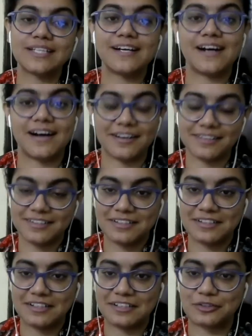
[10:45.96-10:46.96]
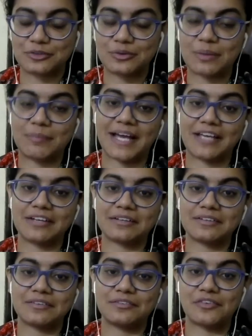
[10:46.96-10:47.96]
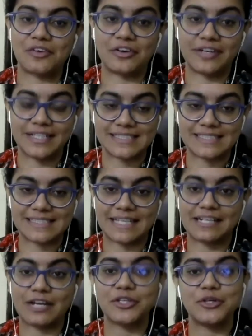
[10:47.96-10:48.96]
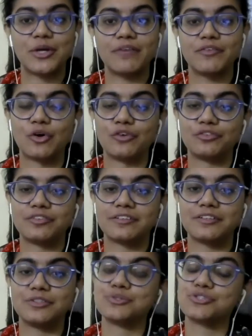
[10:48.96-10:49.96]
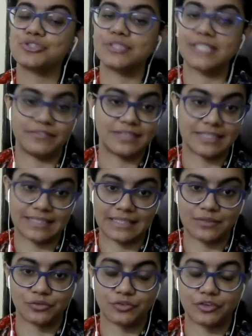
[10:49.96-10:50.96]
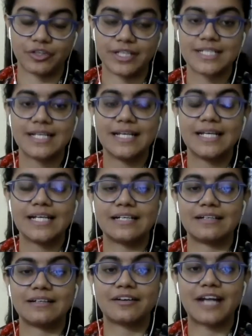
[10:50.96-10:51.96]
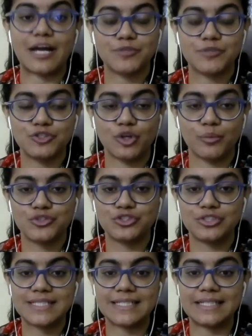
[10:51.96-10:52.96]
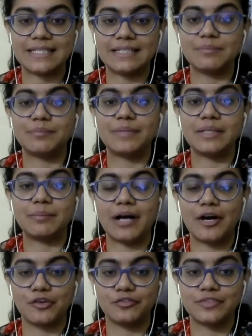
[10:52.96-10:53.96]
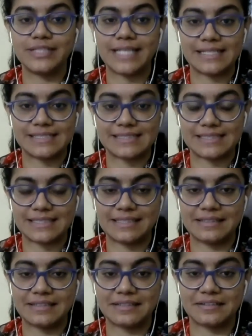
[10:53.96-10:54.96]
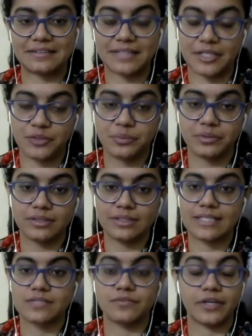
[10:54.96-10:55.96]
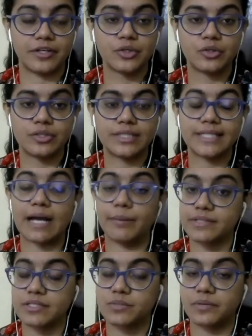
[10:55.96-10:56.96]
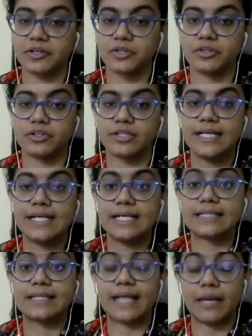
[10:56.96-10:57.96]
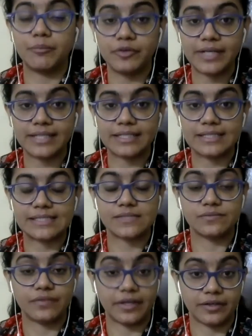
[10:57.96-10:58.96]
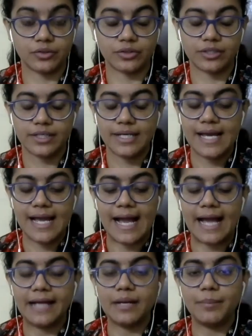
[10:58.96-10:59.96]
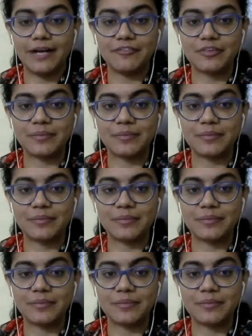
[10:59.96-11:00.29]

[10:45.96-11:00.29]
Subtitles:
hard, applying for LSC, and now that you have an offer, you should definitely go for it. Grab this opportunity, be part of the LSC network. It's very good. The campus is very good. The library at LSC is very good. And apart from